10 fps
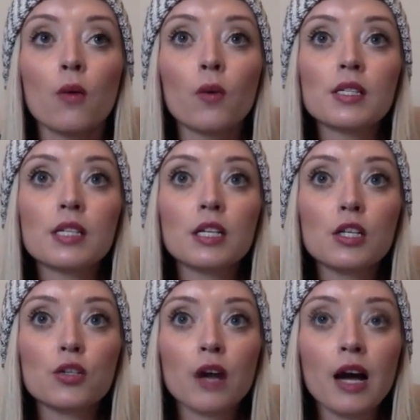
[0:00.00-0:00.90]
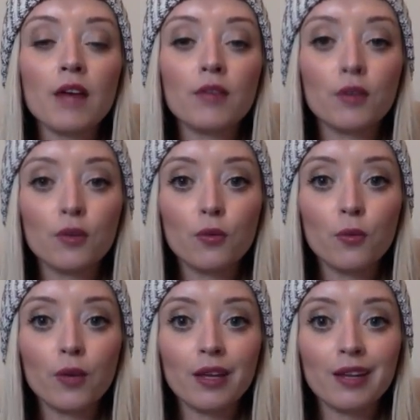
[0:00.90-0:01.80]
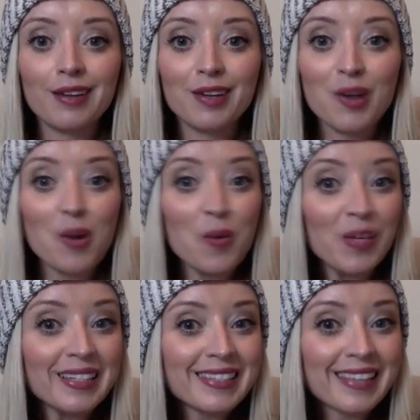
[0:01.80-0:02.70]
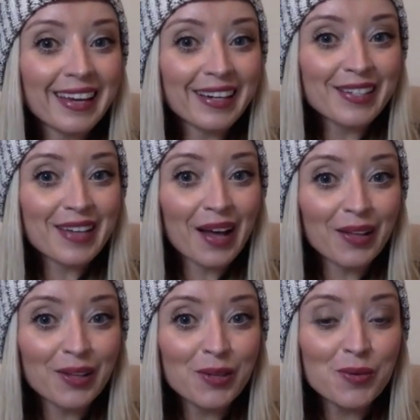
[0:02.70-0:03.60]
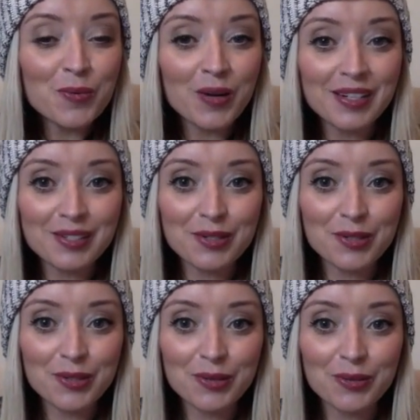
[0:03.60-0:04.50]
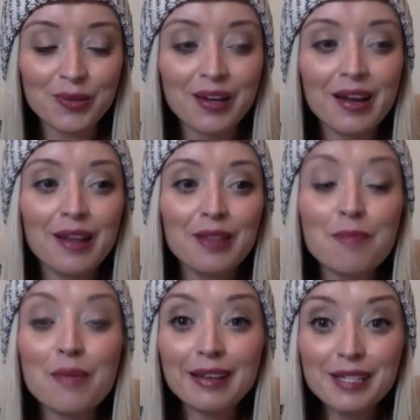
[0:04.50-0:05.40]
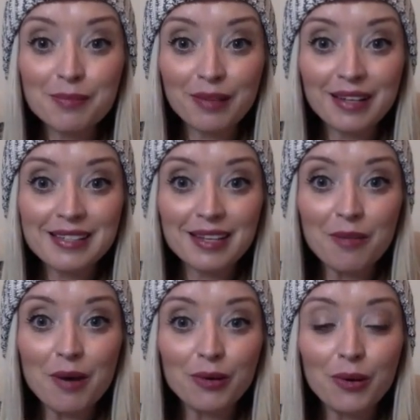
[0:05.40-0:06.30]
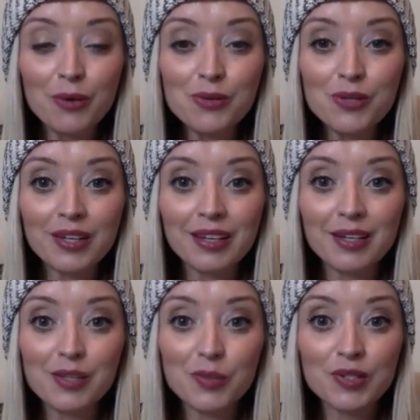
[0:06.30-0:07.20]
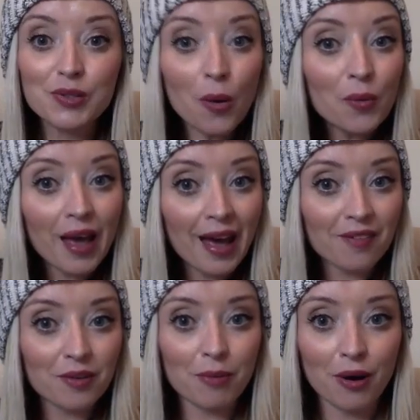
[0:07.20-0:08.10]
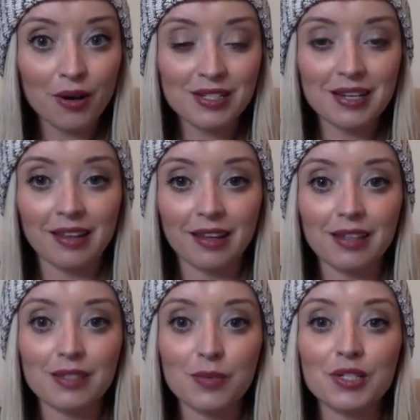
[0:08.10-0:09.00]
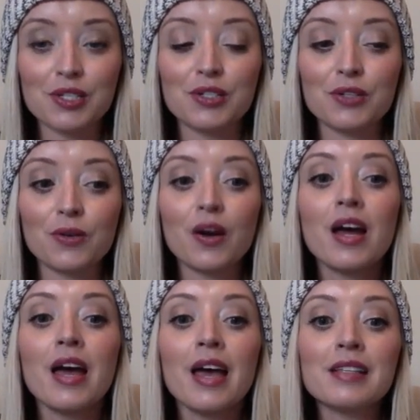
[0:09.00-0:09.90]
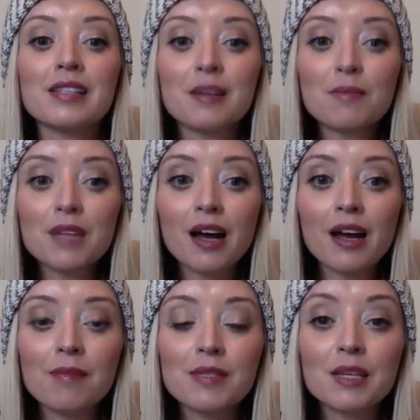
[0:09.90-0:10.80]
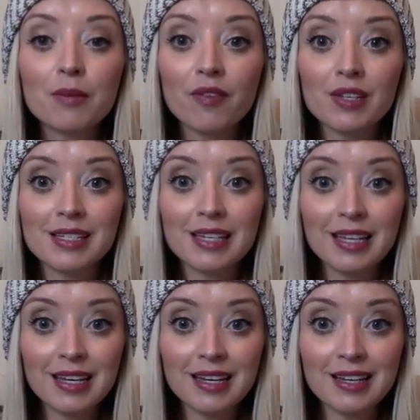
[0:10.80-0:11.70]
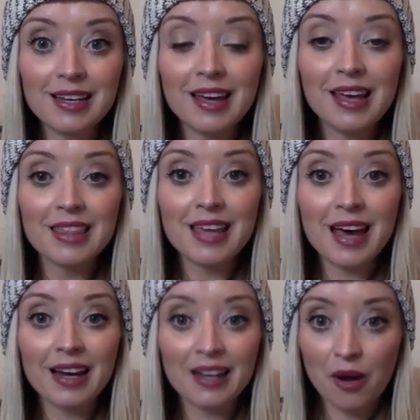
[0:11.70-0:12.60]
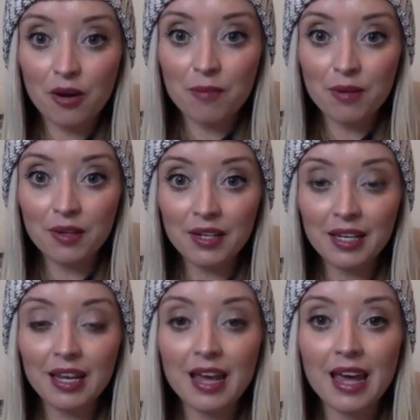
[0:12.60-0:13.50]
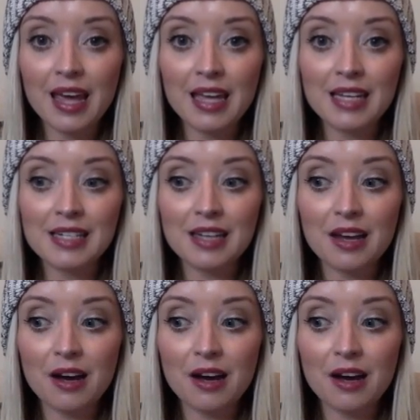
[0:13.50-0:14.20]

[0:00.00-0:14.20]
What's going to drive you when no one's there telling you what to do? The biggest blessing about coaching is we don't have a boss telling us what to do. And sometimes some of us need that accountability and